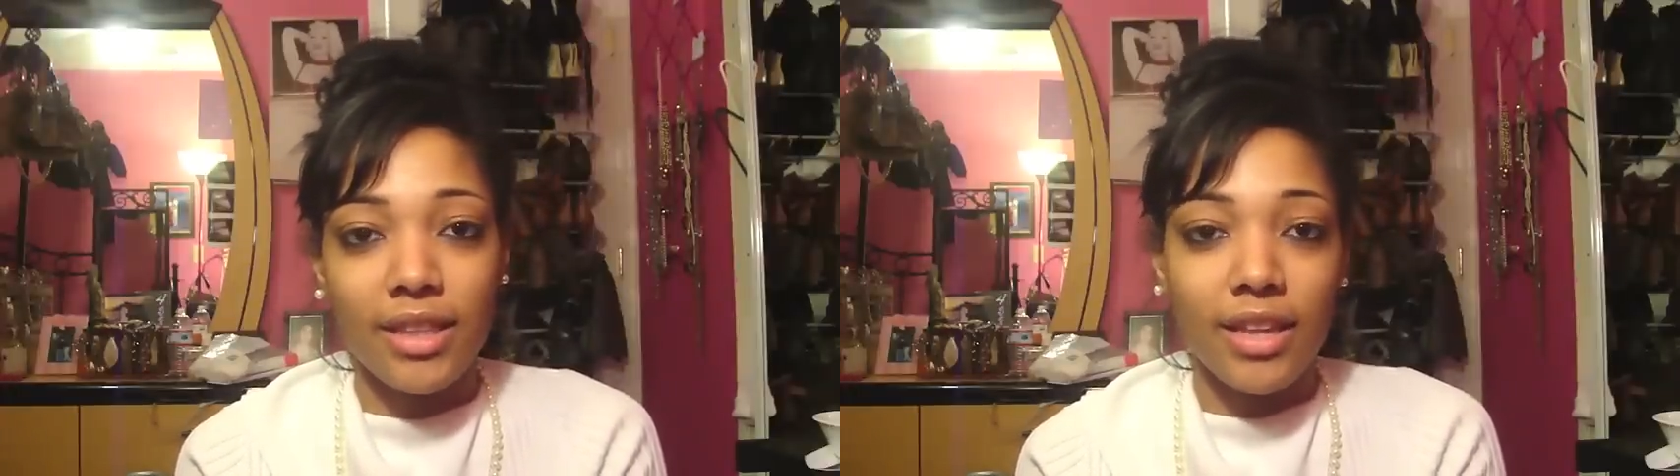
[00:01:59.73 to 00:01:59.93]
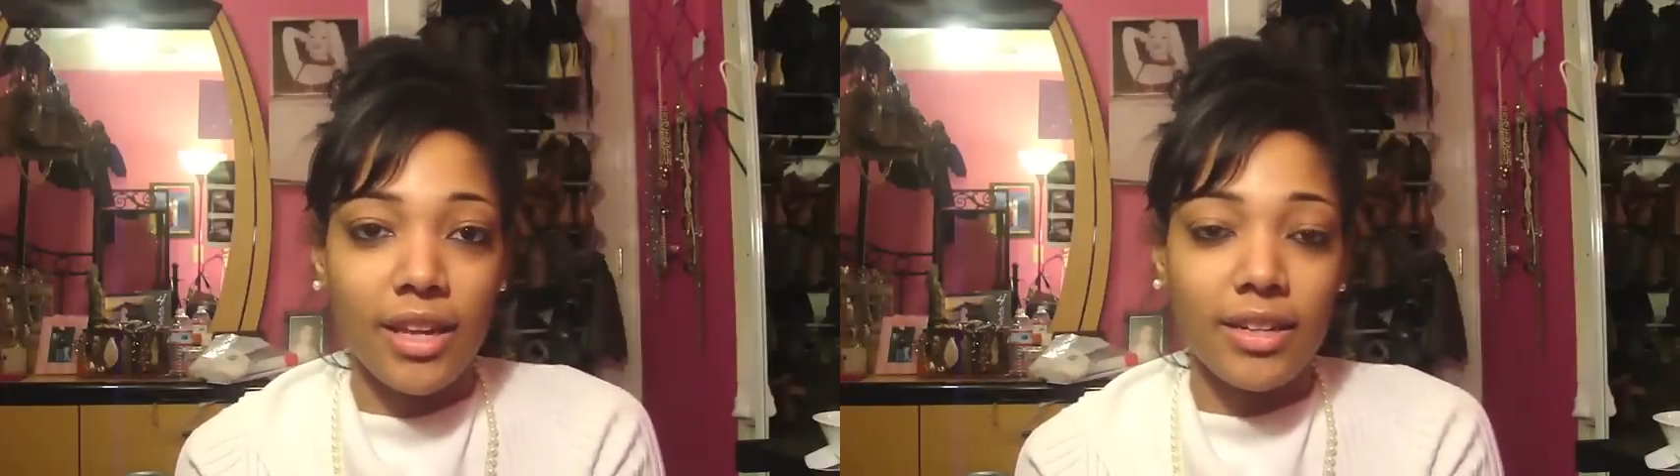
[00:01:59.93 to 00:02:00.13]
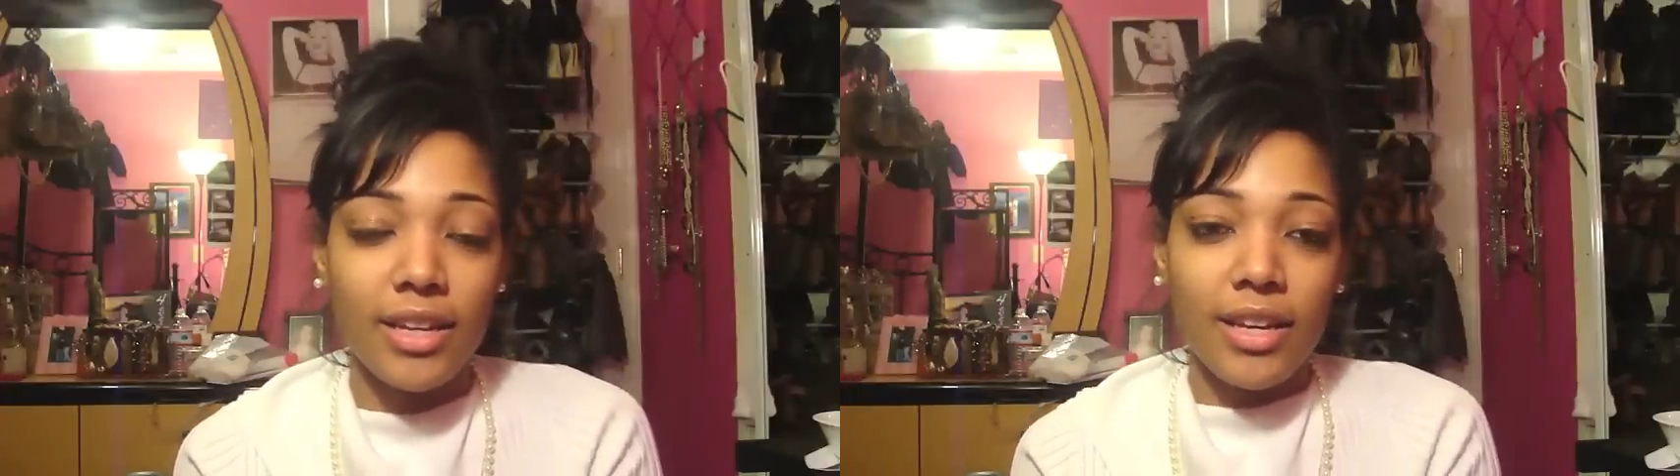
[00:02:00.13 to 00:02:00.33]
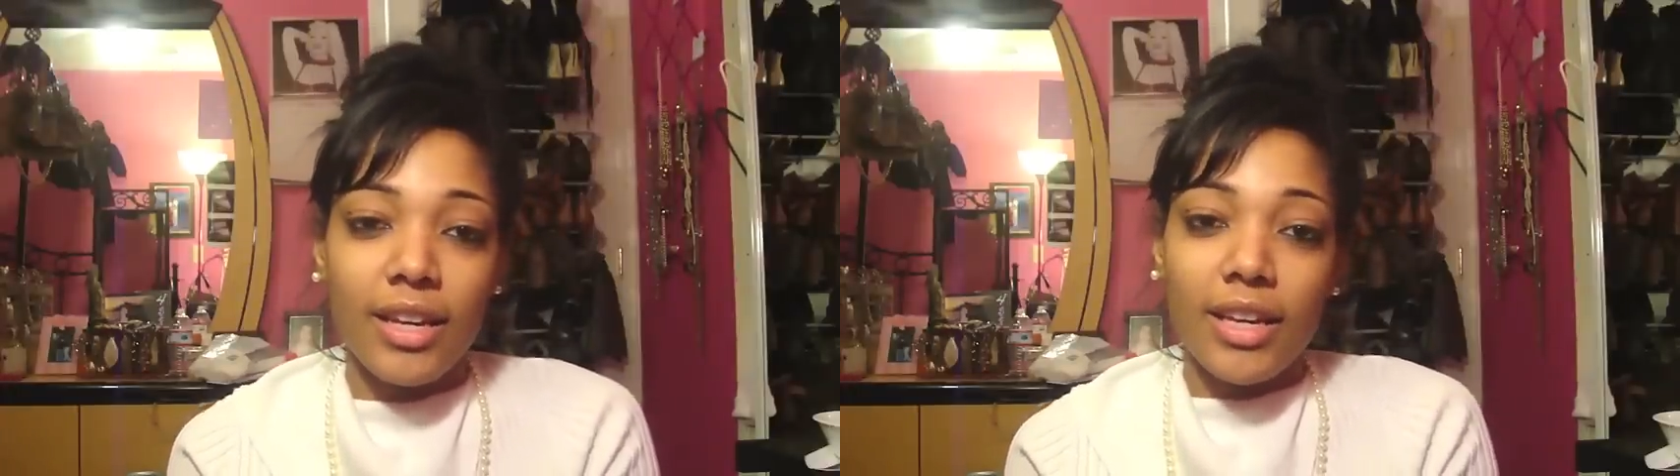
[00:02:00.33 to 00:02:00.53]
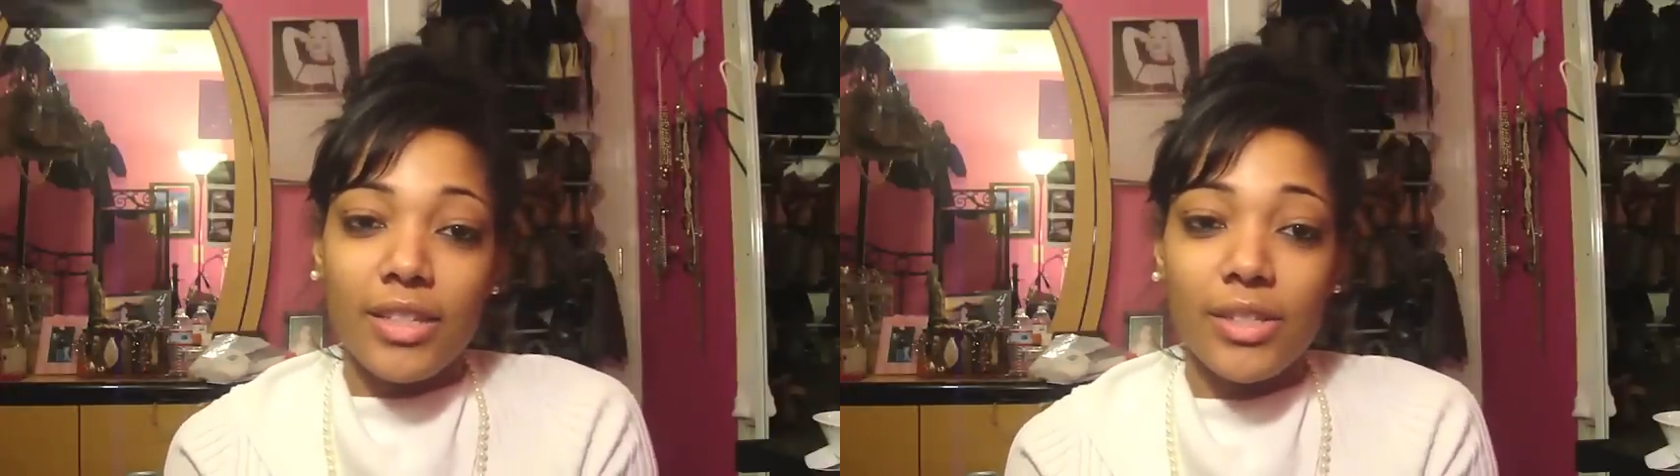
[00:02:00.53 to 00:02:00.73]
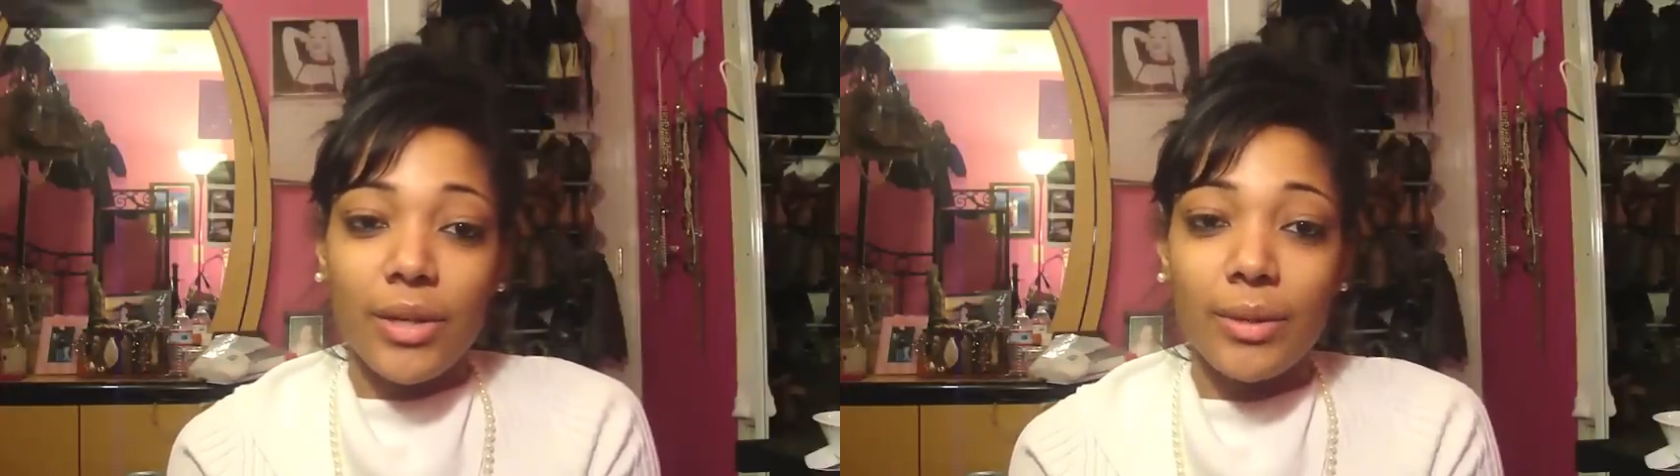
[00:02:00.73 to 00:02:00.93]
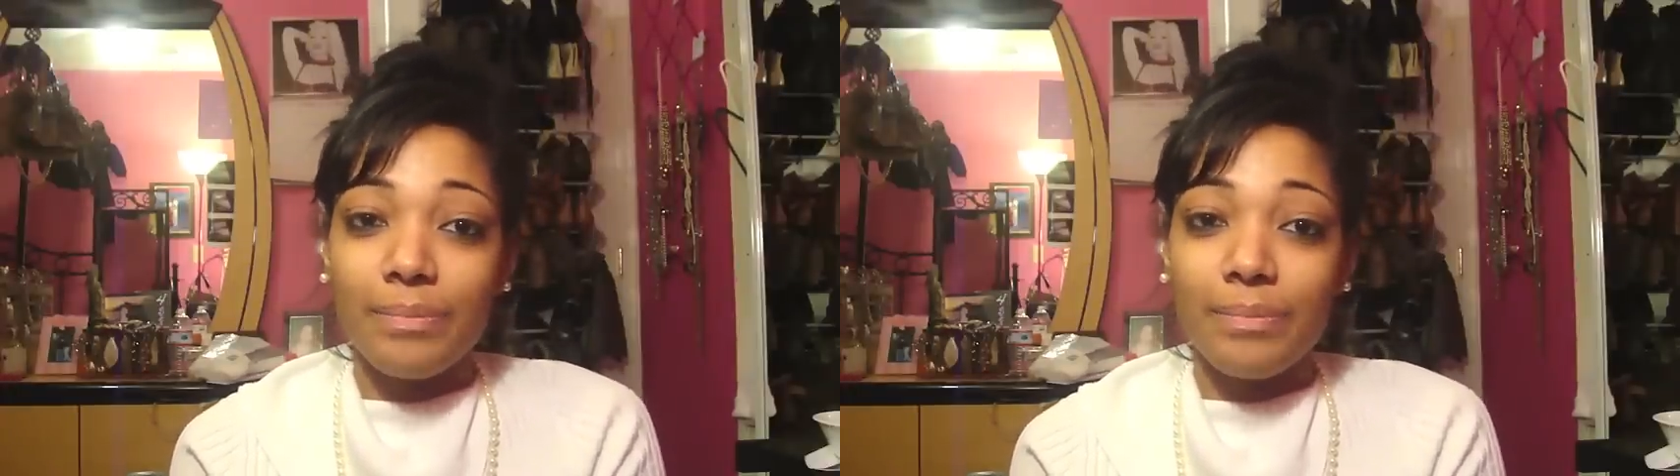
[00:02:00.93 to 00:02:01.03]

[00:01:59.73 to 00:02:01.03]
then. So